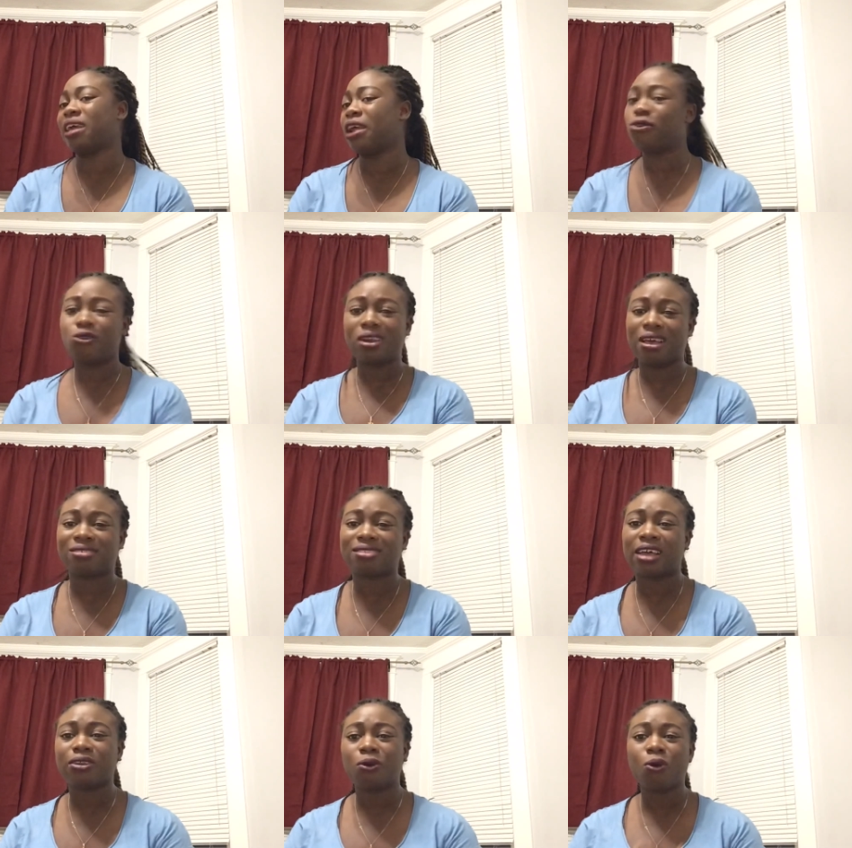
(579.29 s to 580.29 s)
I don't
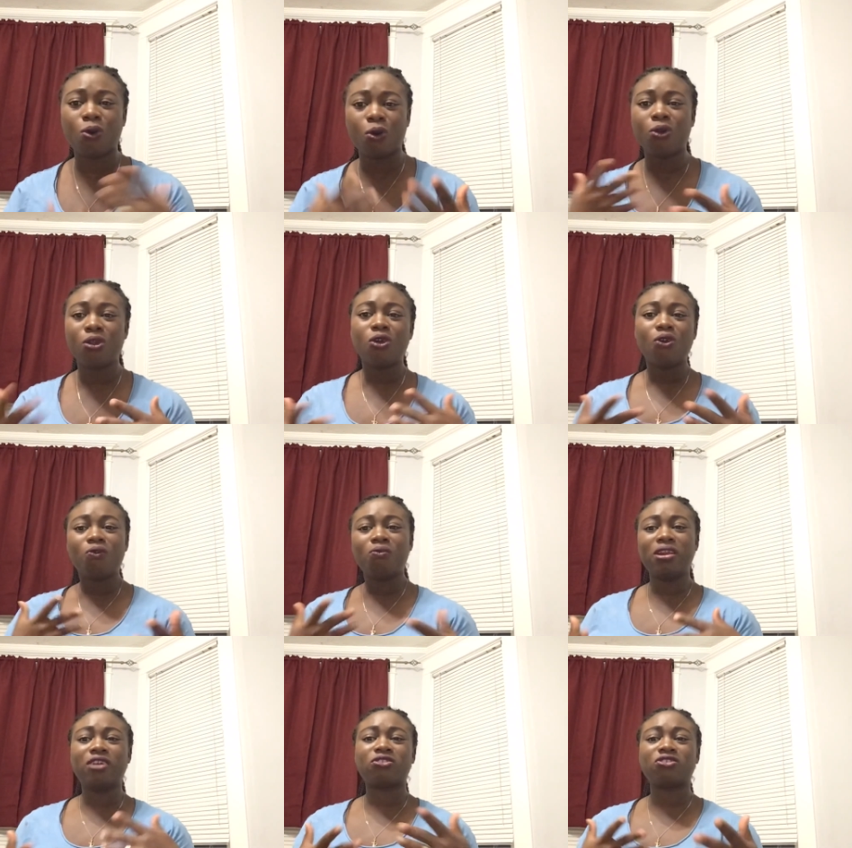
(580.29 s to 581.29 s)
understand the whole
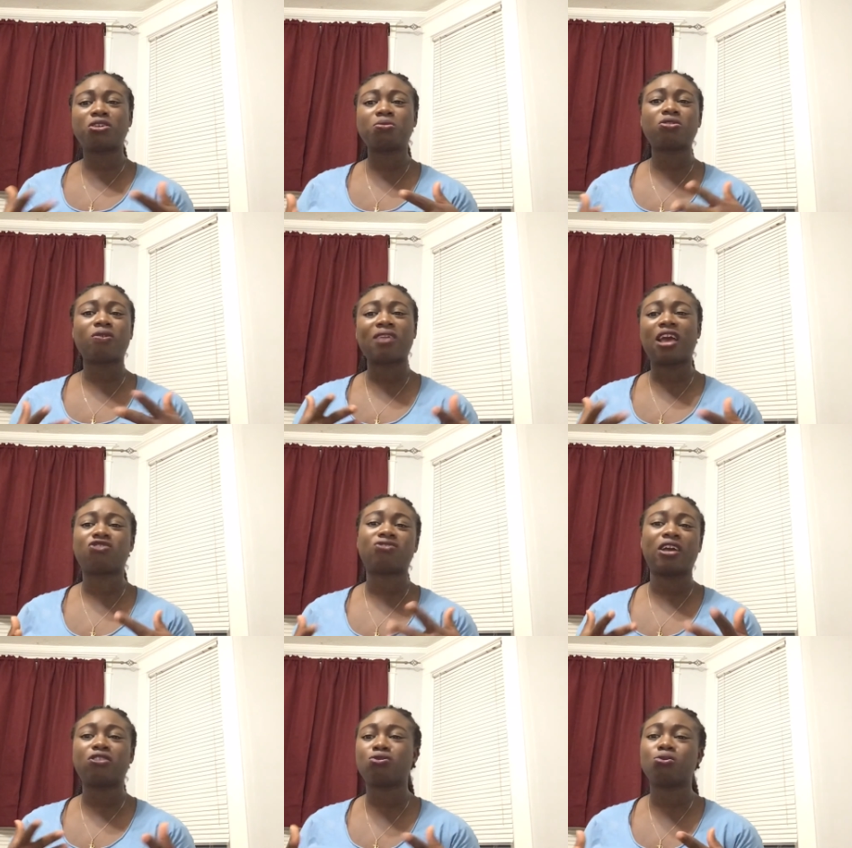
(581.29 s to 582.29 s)
relationship stuff that is
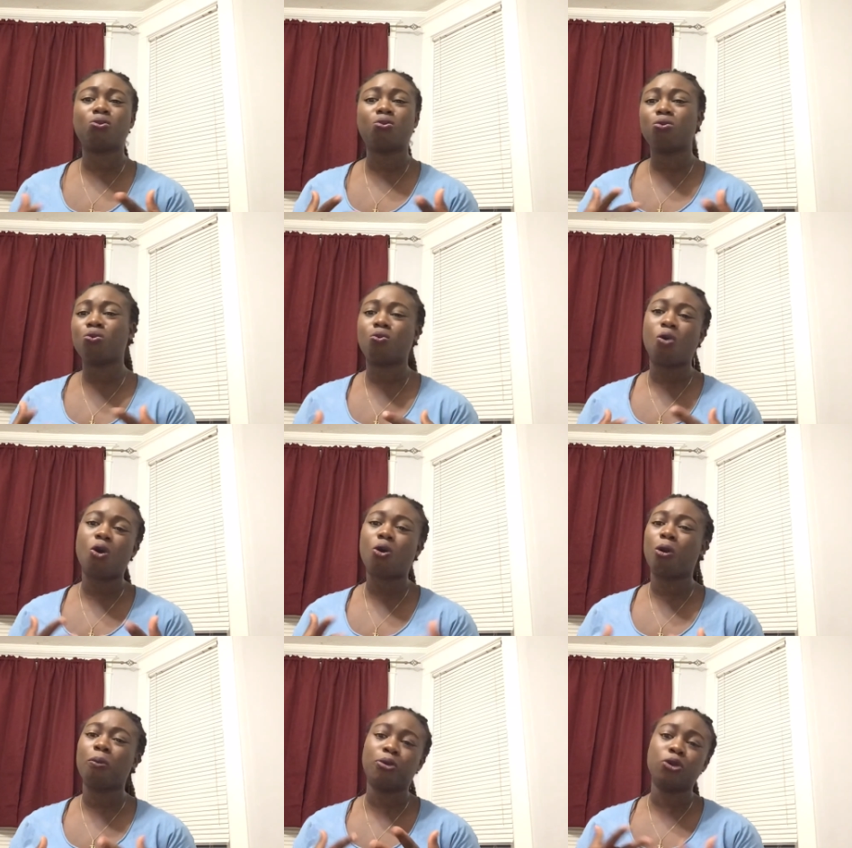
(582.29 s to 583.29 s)
trying to work
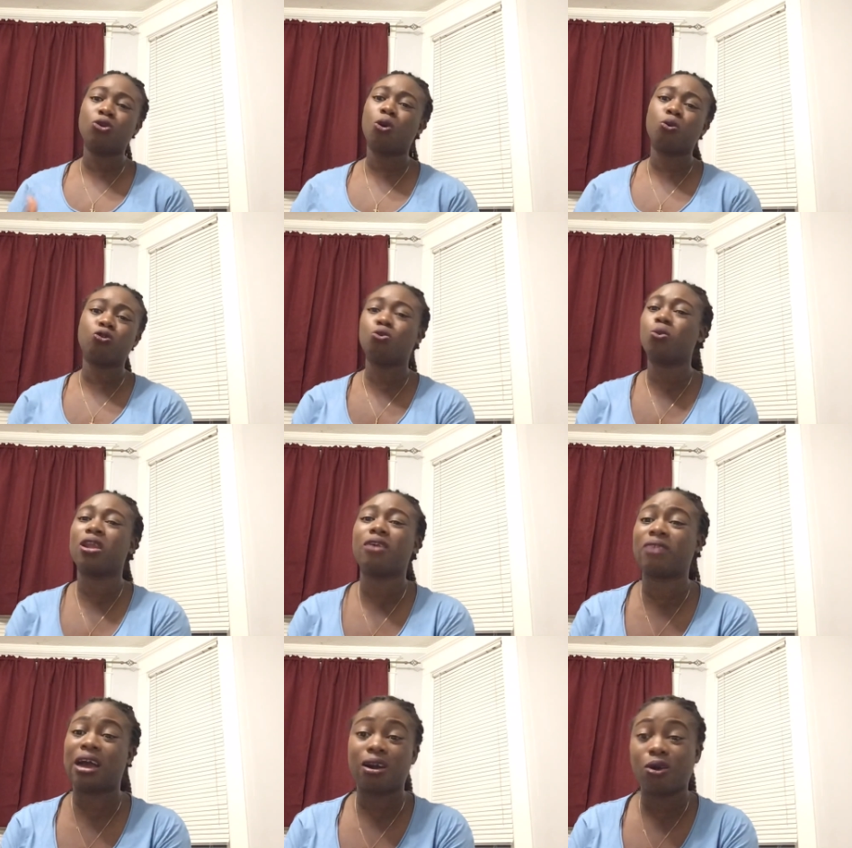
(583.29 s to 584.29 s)
or build or do
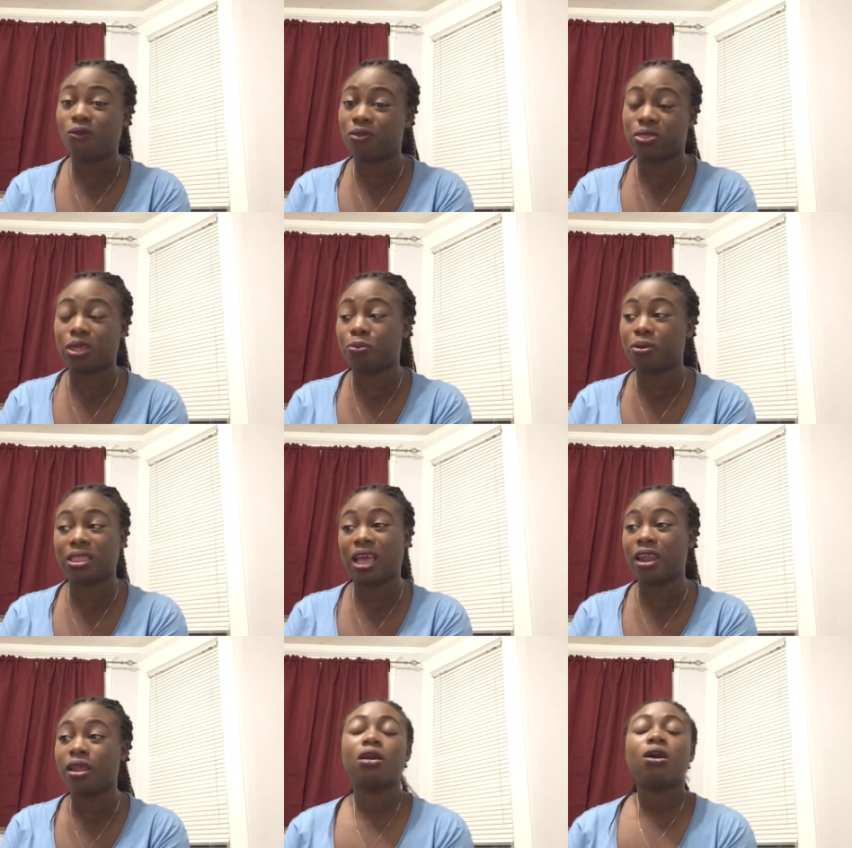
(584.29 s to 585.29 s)
whatever over there. But
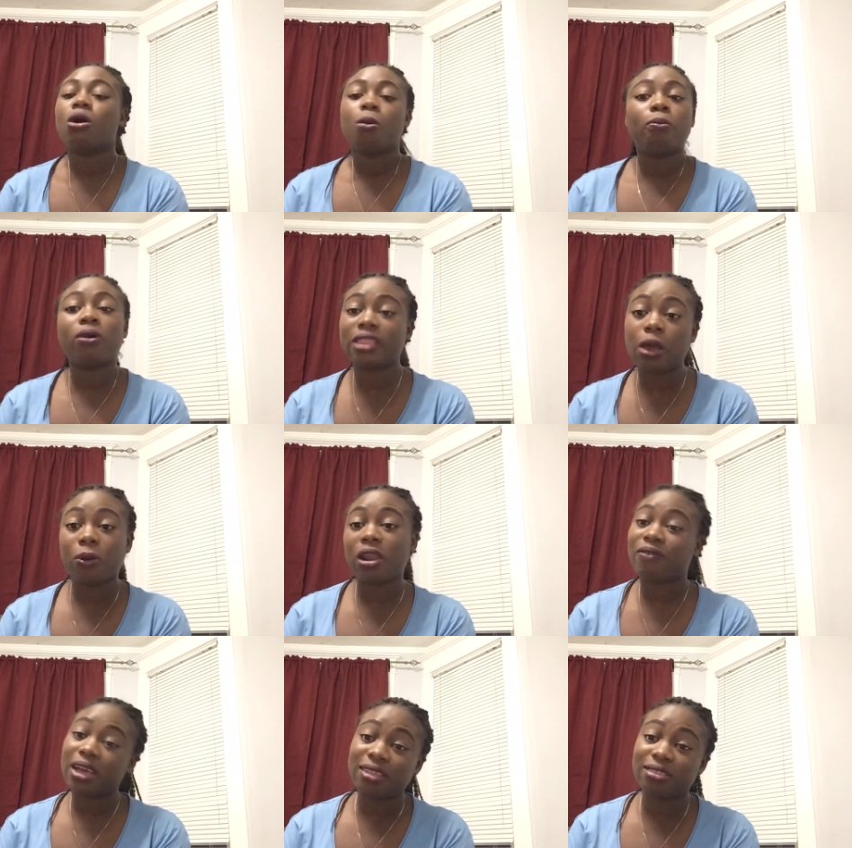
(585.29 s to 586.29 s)
then
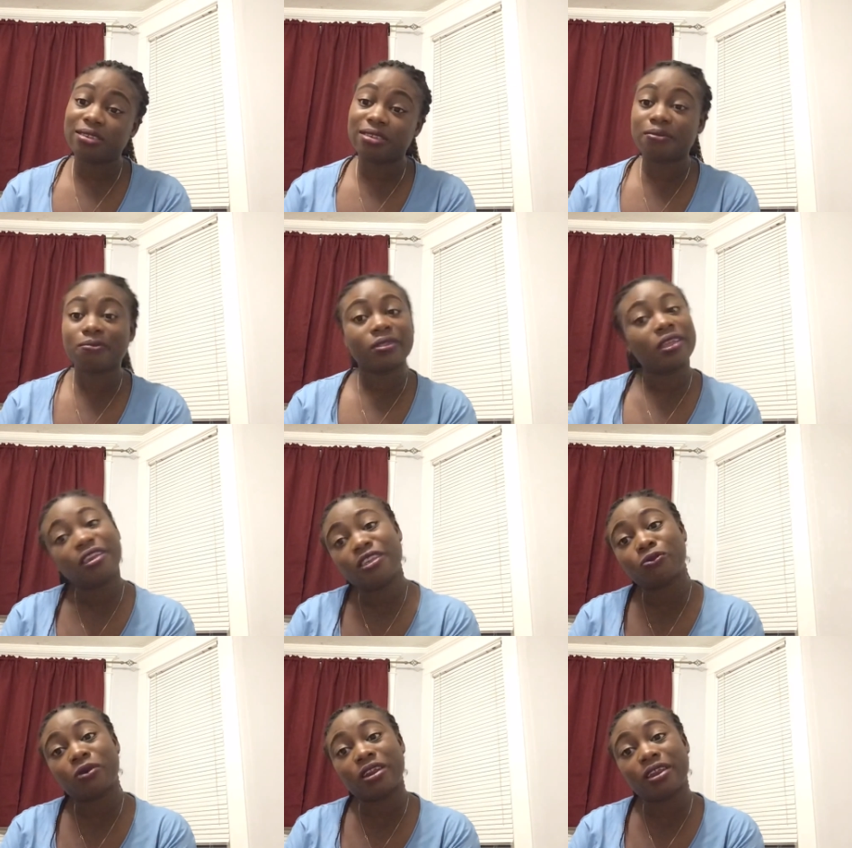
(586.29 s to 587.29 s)
whatever it is
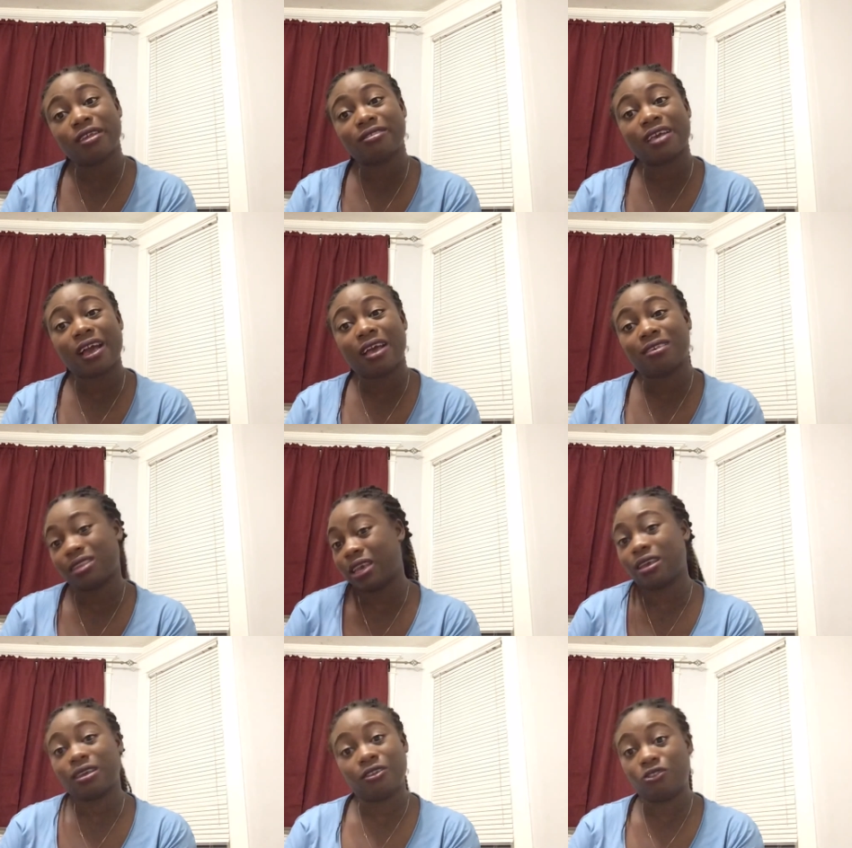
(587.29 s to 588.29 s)
what it is, guys.
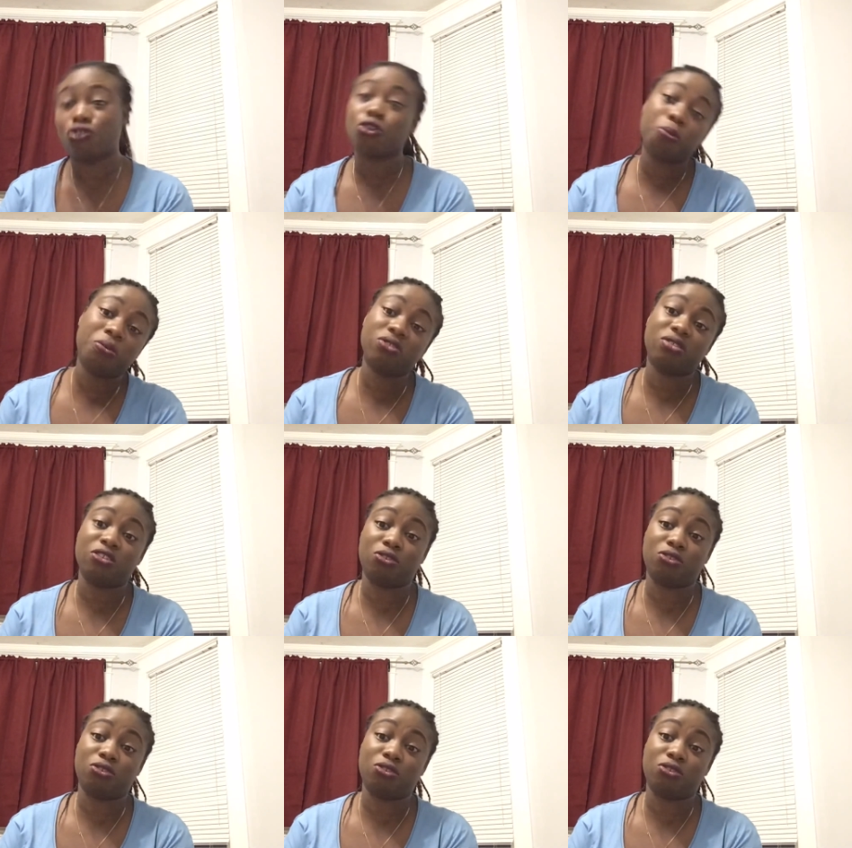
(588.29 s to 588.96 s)
Like, it's show business.